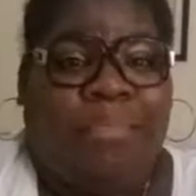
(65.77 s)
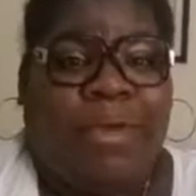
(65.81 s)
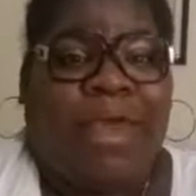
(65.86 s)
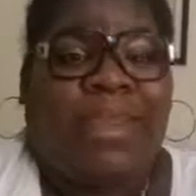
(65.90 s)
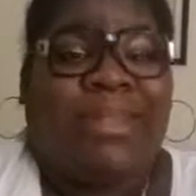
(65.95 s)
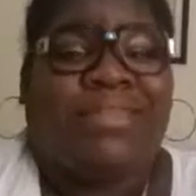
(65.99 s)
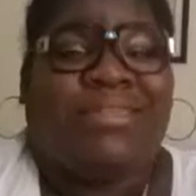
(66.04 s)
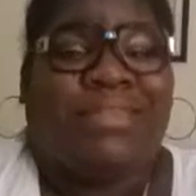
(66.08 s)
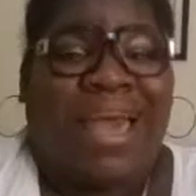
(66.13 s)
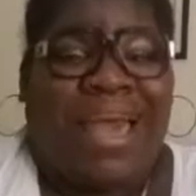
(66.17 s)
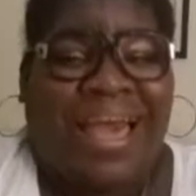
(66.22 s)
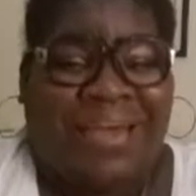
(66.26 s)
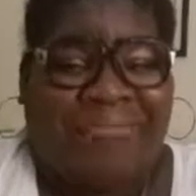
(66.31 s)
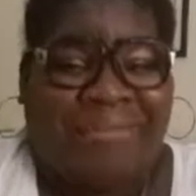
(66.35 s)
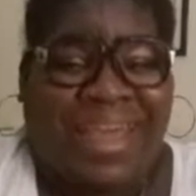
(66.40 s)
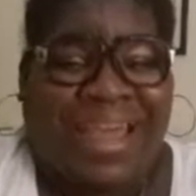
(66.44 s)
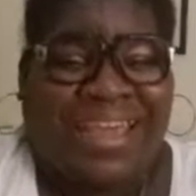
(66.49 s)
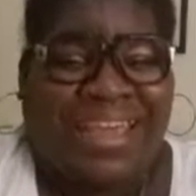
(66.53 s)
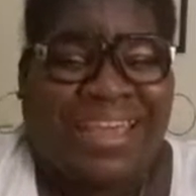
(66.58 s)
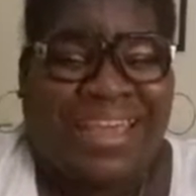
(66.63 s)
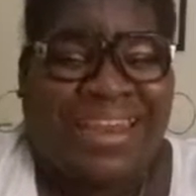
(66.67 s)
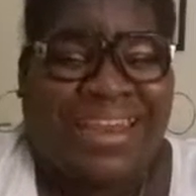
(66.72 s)
by the time
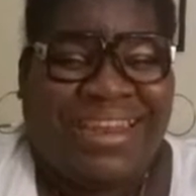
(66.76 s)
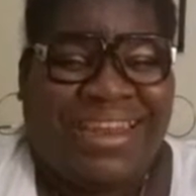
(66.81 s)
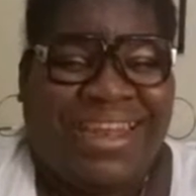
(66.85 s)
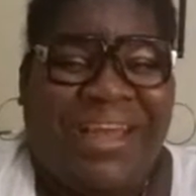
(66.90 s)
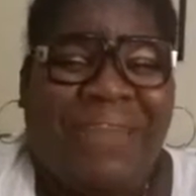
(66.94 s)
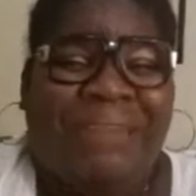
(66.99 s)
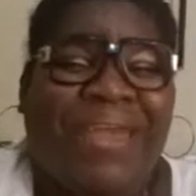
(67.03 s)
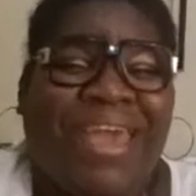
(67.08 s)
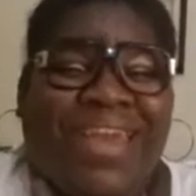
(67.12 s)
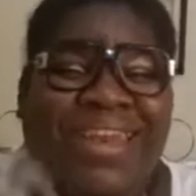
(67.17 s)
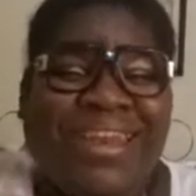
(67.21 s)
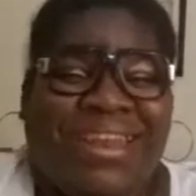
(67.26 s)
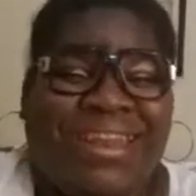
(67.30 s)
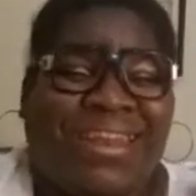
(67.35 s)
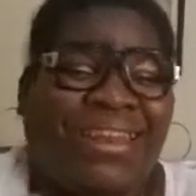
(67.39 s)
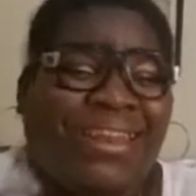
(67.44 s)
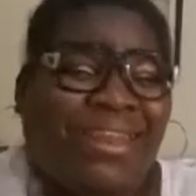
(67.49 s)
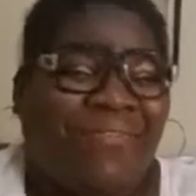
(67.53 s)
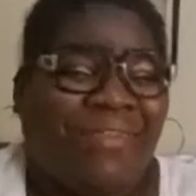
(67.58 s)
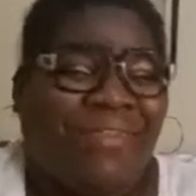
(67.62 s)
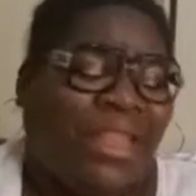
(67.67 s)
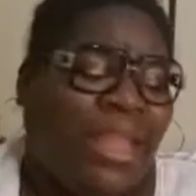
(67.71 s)
I get it up, edit it
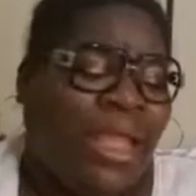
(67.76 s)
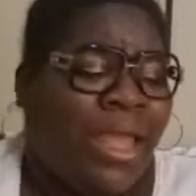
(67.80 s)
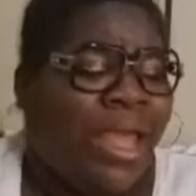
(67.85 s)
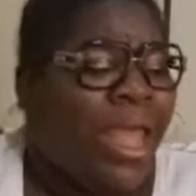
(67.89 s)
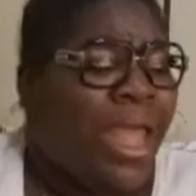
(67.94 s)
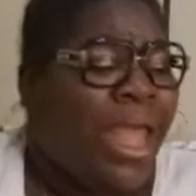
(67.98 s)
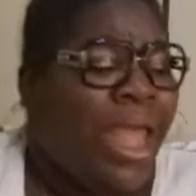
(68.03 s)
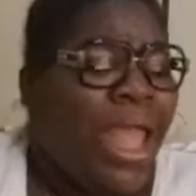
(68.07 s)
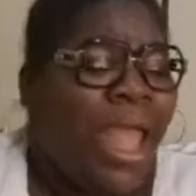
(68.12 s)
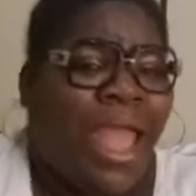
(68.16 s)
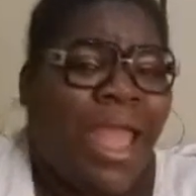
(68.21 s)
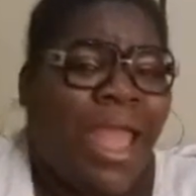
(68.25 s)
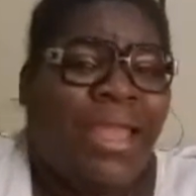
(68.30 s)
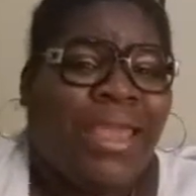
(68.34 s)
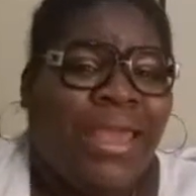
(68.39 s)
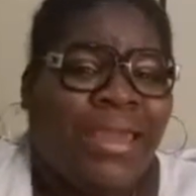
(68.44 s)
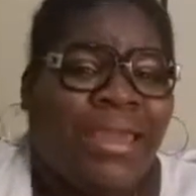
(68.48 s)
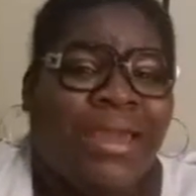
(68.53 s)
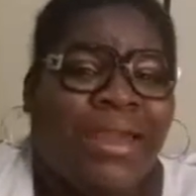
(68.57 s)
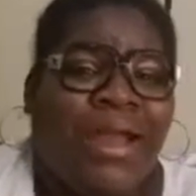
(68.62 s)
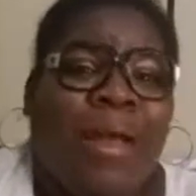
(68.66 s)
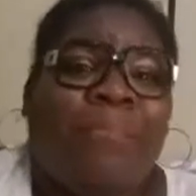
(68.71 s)
and everything, and
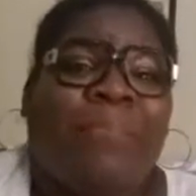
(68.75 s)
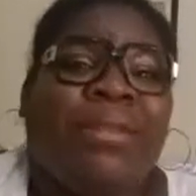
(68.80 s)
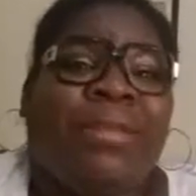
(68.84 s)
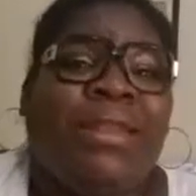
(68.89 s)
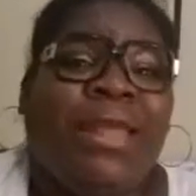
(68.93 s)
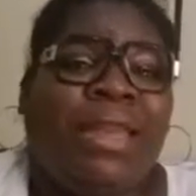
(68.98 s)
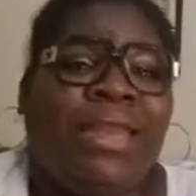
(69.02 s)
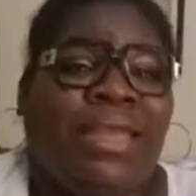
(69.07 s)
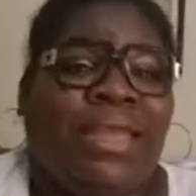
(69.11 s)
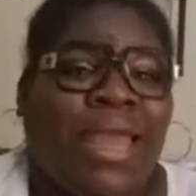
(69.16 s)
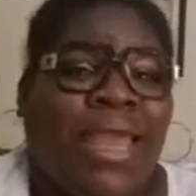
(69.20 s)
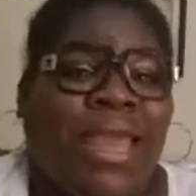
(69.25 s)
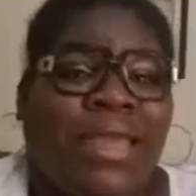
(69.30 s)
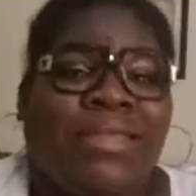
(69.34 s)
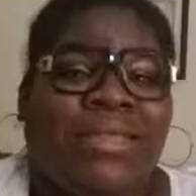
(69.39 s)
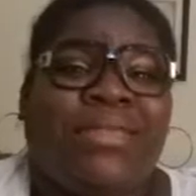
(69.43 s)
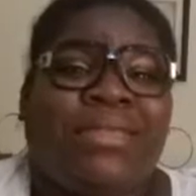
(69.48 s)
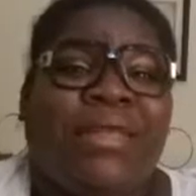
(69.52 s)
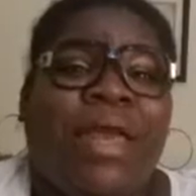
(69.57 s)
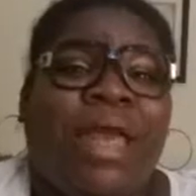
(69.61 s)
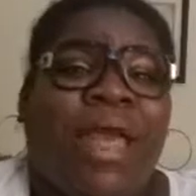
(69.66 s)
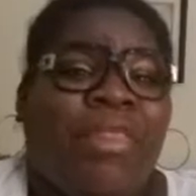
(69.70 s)
get it up. But in any
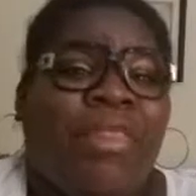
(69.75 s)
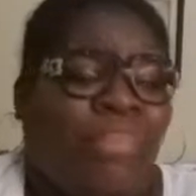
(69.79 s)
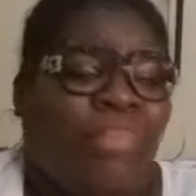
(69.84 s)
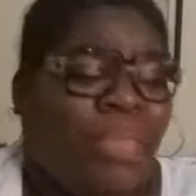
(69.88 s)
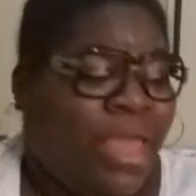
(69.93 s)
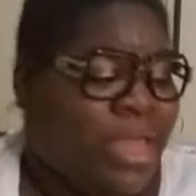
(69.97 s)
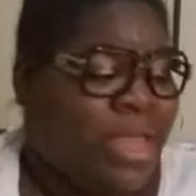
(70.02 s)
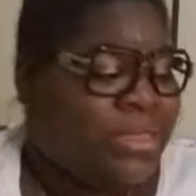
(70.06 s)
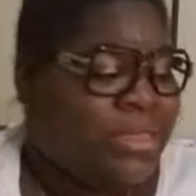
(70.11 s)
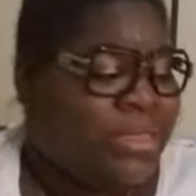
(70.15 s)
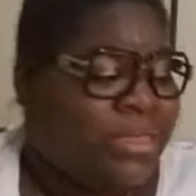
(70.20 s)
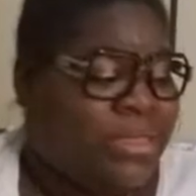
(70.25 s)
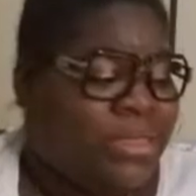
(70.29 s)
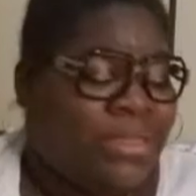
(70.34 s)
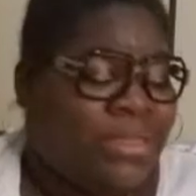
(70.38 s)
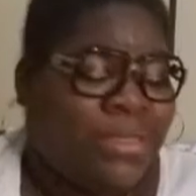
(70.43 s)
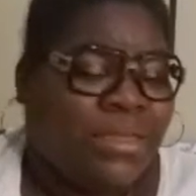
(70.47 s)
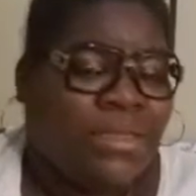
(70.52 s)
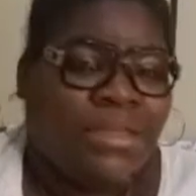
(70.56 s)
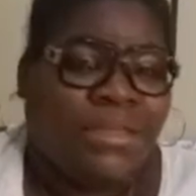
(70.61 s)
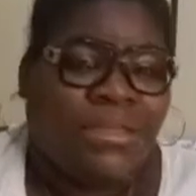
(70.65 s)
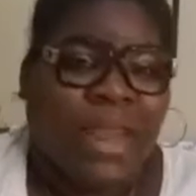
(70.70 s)
case, this,
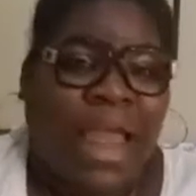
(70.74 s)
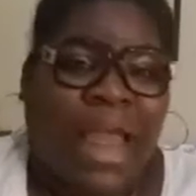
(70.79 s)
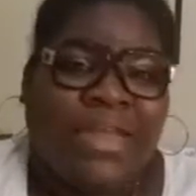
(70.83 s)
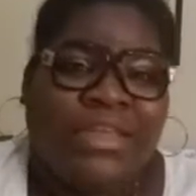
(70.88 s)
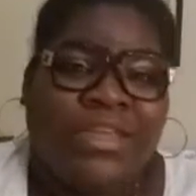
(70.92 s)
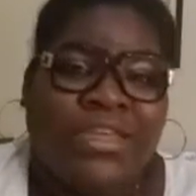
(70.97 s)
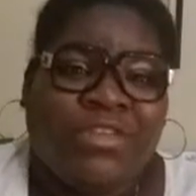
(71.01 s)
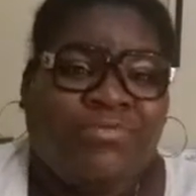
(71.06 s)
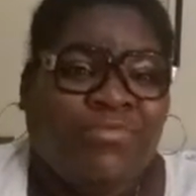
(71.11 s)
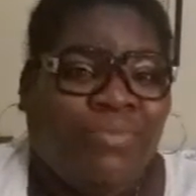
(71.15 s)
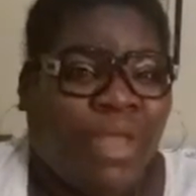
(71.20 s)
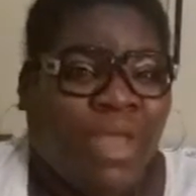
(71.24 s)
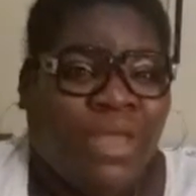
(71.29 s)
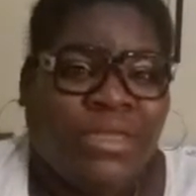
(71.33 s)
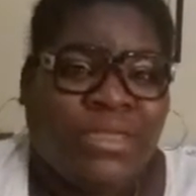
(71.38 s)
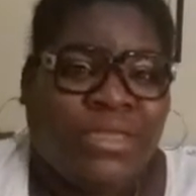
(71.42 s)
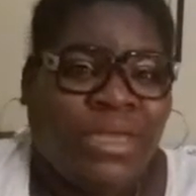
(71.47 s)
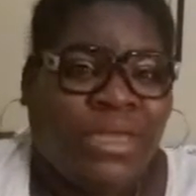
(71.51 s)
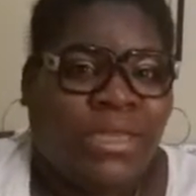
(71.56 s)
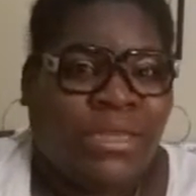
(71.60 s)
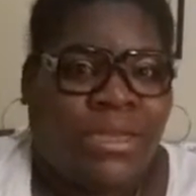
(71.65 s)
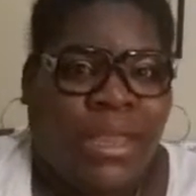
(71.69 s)
I just
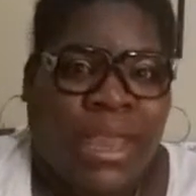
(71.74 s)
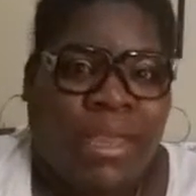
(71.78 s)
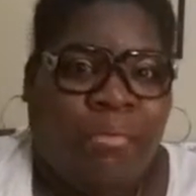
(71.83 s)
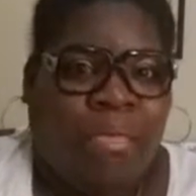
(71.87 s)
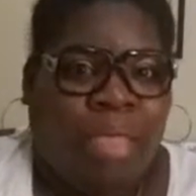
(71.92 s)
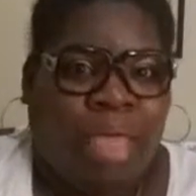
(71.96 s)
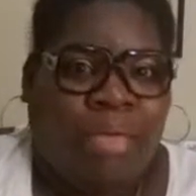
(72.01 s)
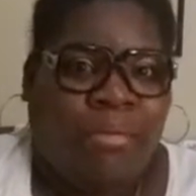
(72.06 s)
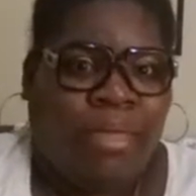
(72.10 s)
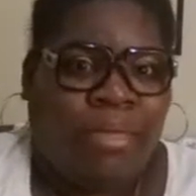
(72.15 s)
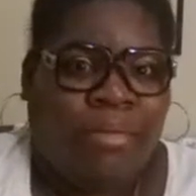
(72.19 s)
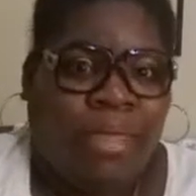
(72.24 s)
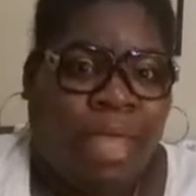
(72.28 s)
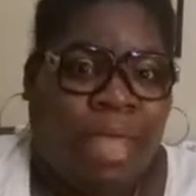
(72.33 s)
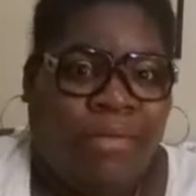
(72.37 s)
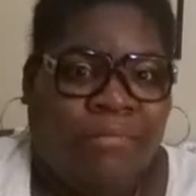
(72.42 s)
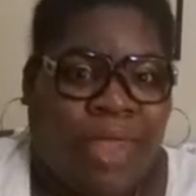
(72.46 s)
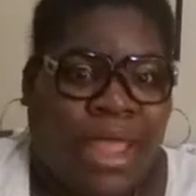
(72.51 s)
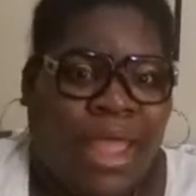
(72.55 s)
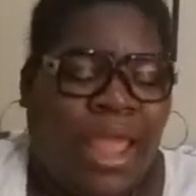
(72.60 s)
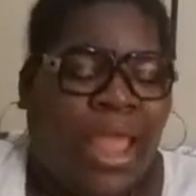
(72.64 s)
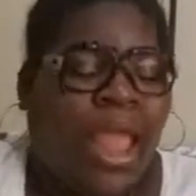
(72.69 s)
ranted like blah, blah, blah,
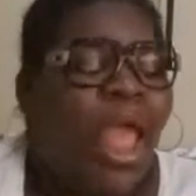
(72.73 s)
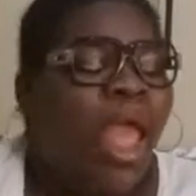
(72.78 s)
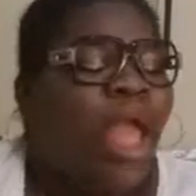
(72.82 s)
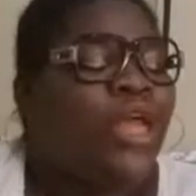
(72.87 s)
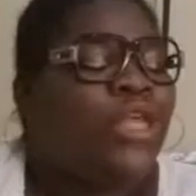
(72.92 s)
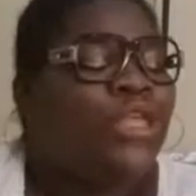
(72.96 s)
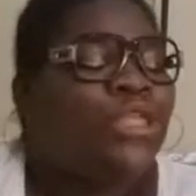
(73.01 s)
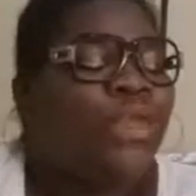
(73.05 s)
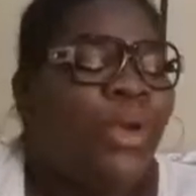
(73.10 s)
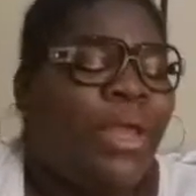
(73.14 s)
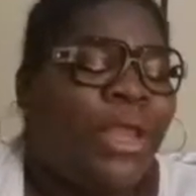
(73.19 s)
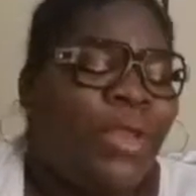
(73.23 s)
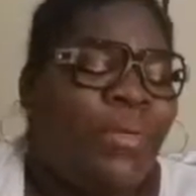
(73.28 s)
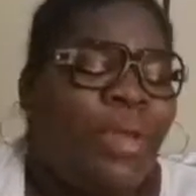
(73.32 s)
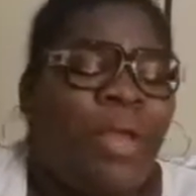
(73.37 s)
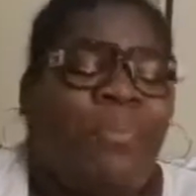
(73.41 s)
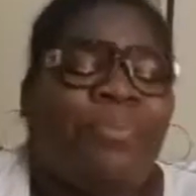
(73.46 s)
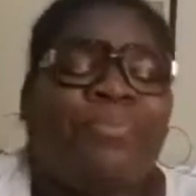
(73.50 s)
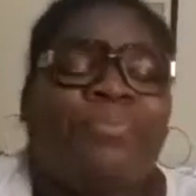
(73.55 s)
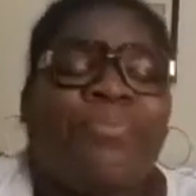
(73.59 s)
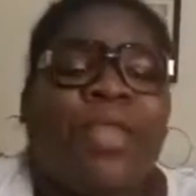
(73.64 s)
right? So anyway.